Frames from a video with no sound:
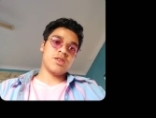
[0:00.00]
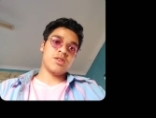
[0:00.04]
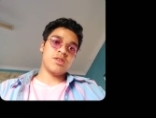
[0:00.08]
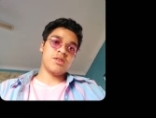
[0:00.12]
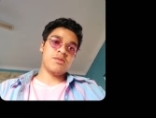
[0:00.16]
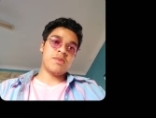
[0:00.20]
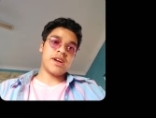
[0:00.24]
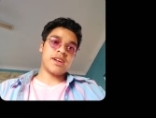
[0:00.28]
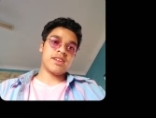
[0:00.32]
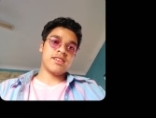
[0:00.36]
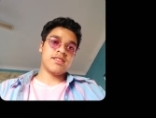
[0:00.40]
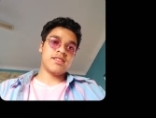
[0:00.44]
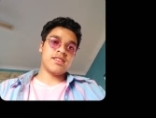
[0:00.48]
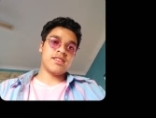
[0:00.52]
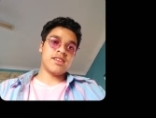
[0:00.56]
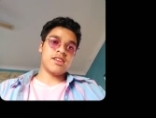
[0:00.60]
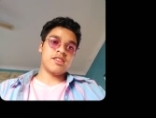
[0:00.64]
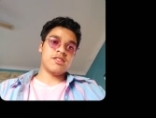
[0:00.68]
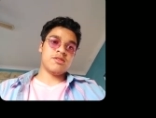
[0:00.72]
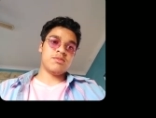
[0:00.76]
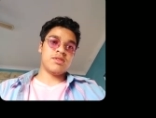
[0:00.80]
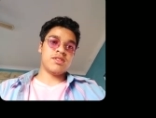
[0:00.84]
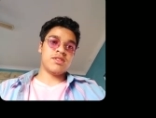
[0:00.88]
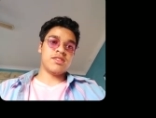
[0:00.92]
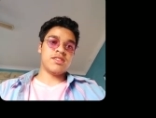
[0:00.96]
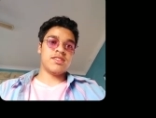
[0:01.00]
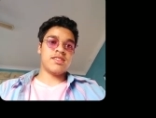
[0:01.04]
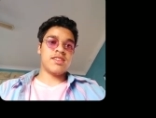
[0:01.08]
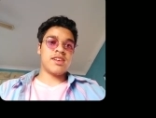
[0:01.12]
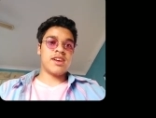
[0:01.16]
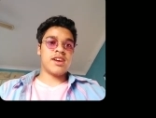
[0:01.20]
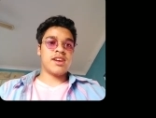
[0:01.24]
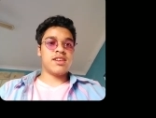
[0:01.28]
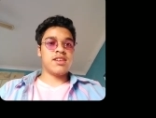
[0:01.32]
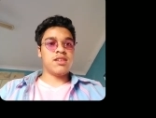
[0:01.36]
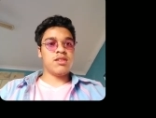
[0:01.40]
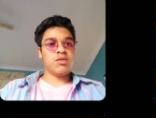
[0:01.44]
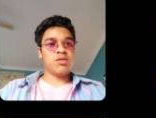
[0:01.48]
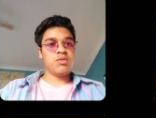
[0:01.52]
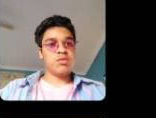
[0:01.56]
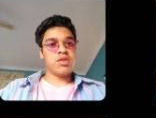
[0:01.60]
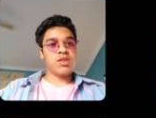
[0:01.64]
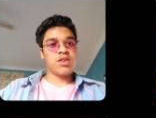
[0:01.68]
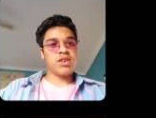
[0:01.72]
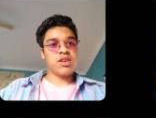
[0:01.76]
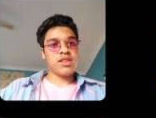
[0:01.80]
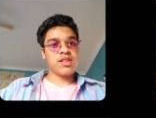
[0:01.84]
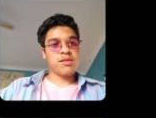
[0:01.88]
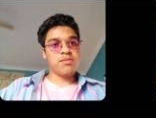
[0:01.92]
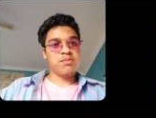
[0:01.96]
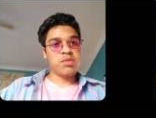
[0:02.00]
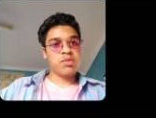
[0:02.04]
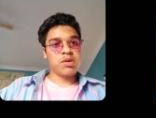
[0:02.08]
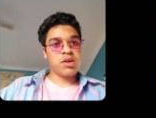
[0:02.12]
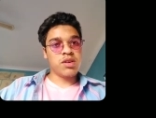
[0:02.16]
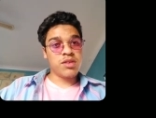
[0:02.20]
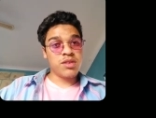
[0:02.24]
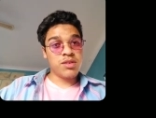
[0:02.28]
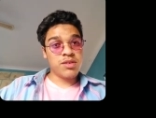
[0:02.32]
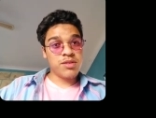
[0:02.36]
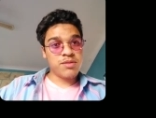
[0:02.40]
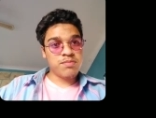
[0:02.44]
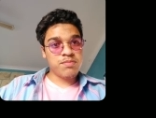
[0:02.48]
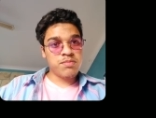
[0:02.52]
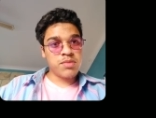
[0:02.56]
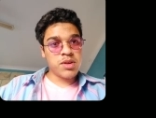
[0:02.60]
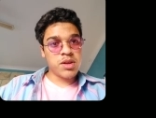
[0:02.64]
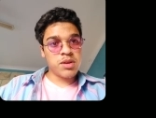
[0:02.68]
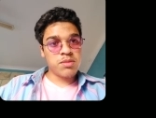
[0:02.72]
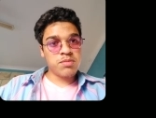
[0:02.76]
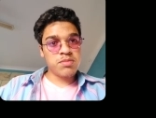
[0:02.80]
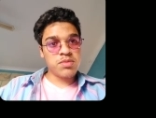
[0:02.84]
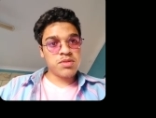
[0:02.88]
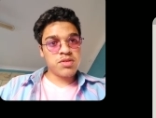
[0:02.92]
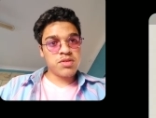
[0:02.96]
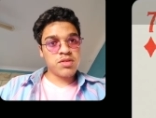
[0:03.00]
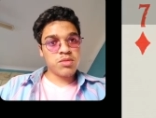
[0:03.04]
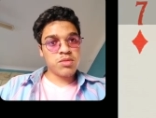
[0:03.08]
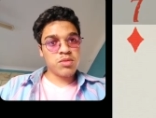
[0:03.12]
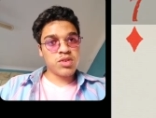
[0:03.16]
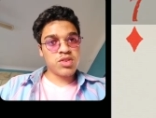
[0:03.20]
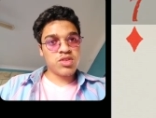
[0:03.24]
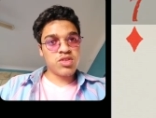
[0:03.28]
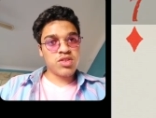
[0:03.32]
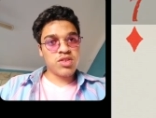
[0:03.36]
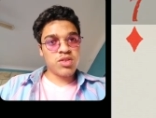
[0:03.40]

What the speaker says: the back design is pretty standard. We got the pips, which are